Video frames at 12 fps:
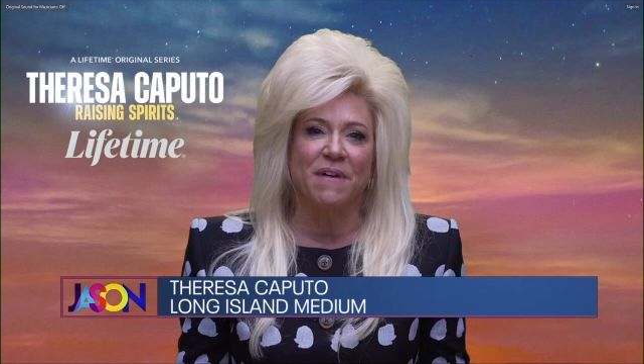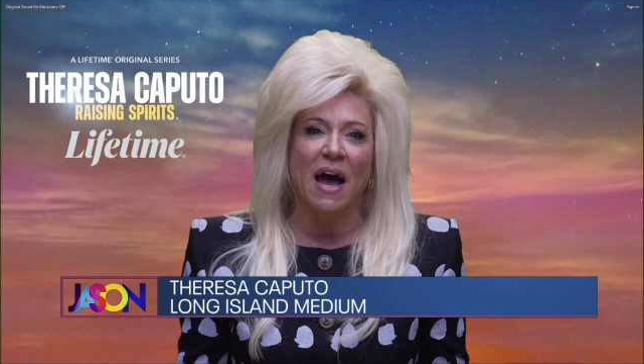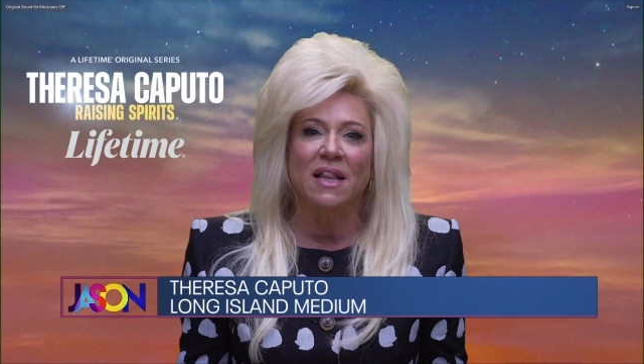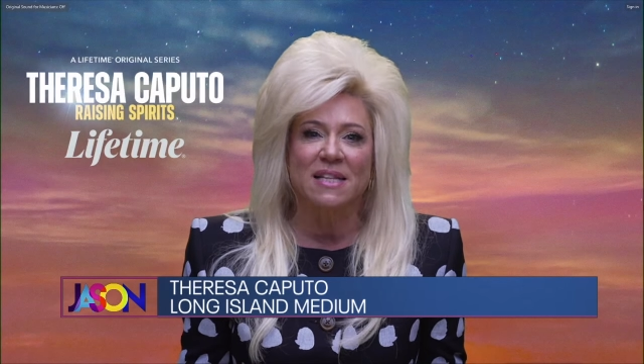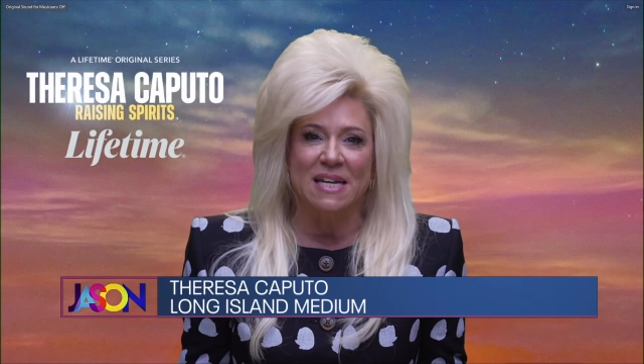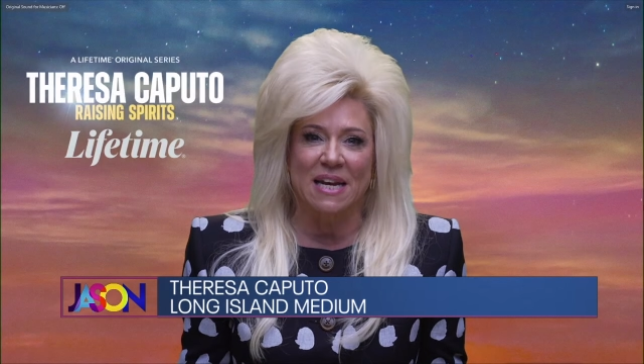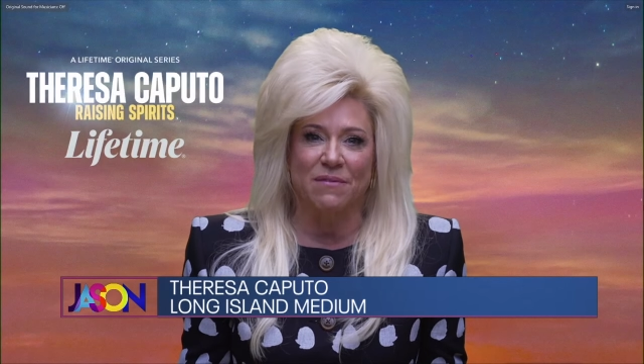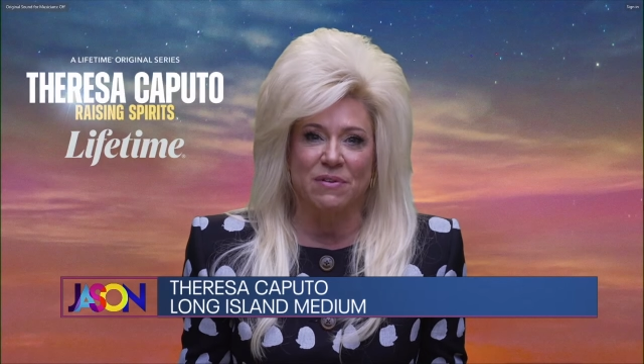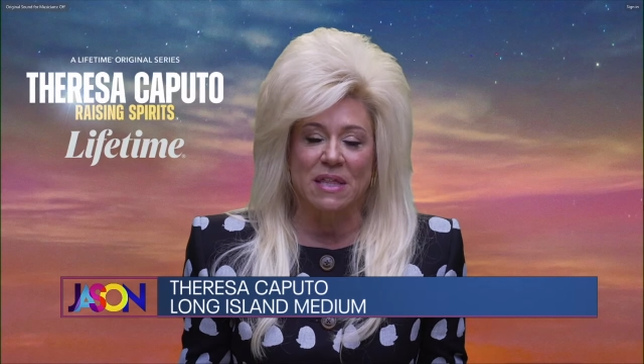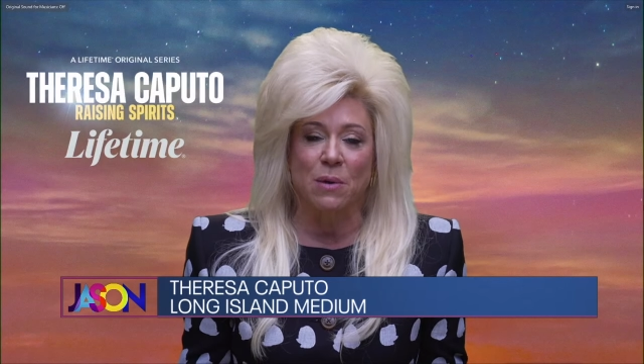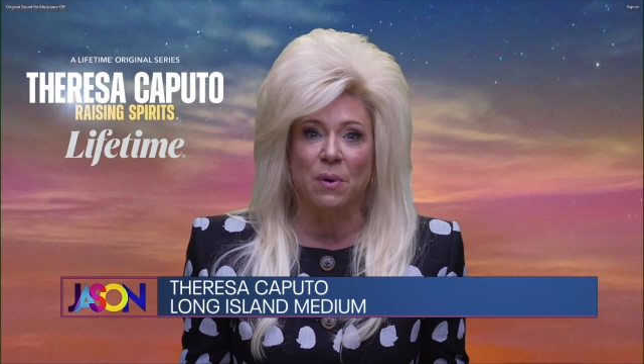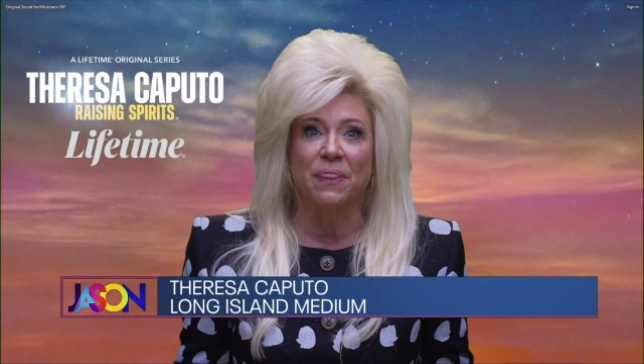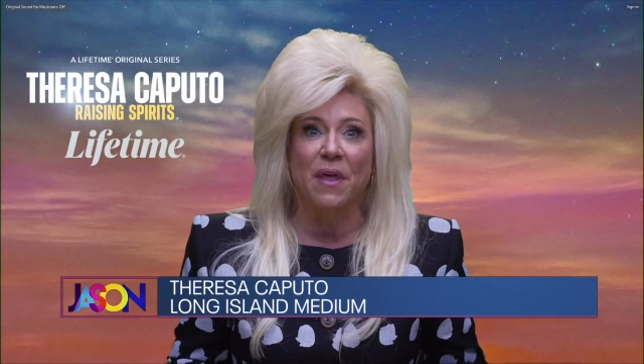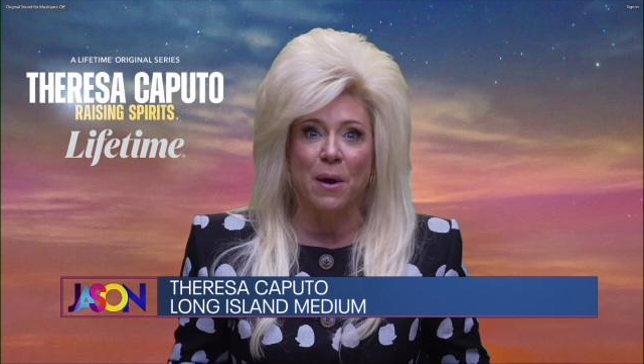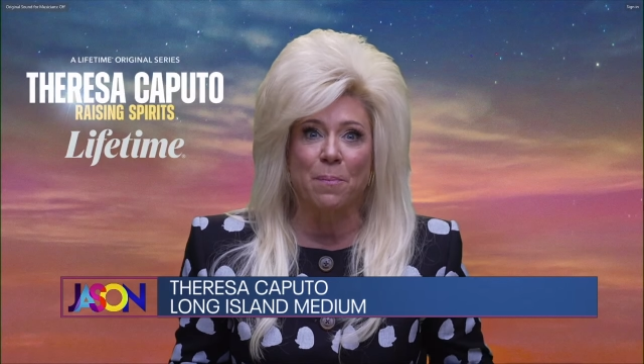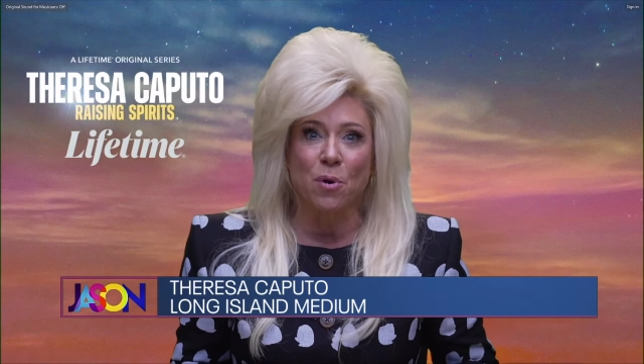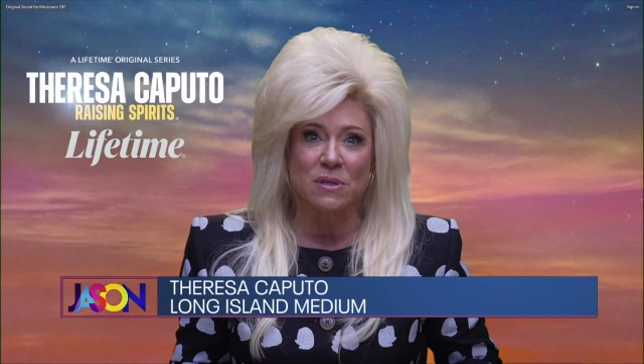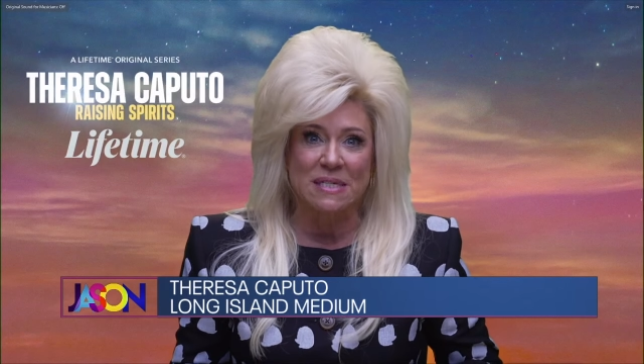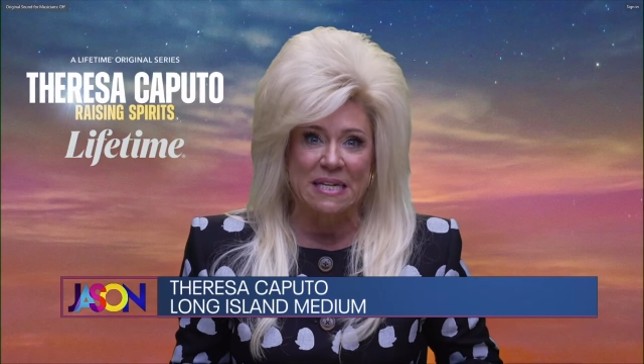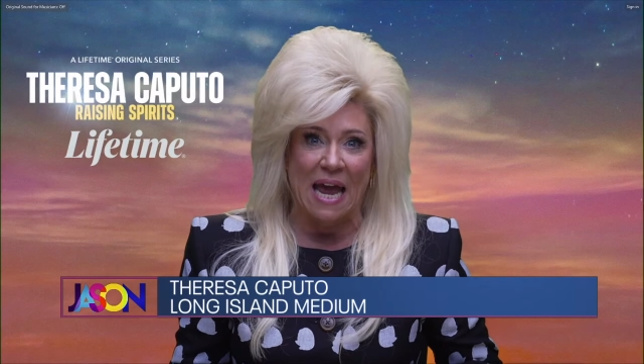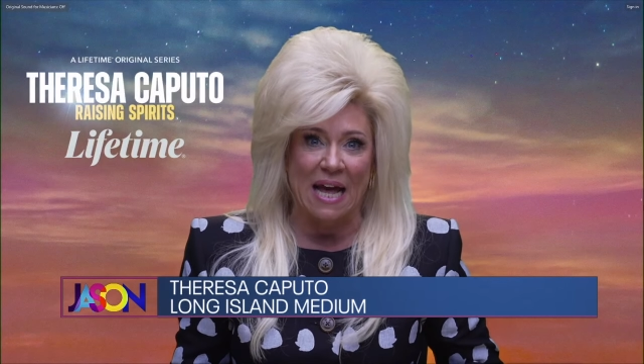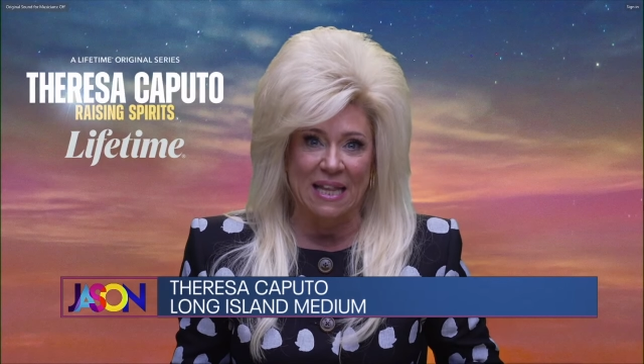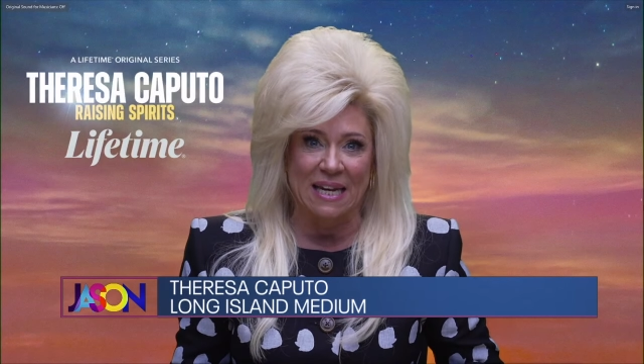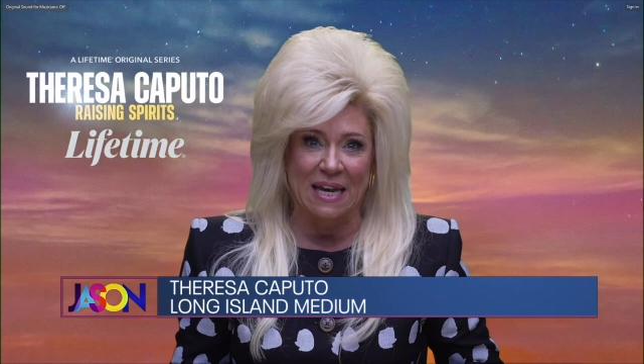validate everything with their
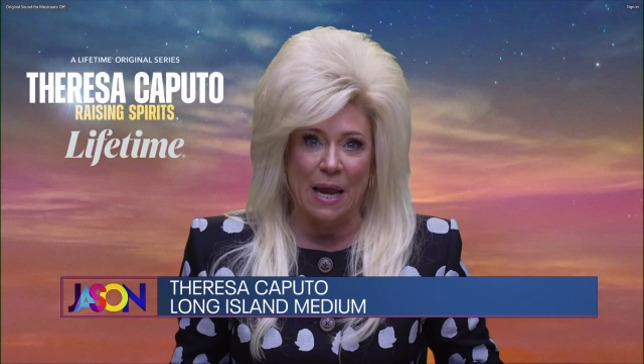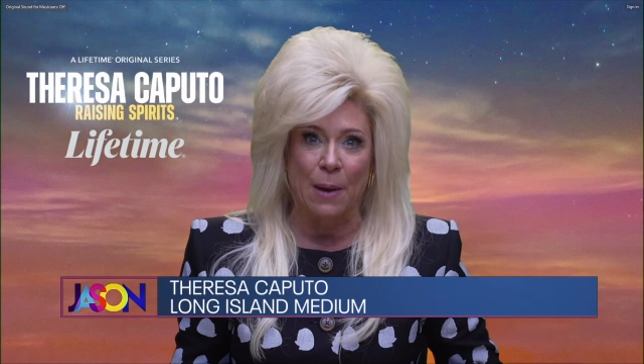personality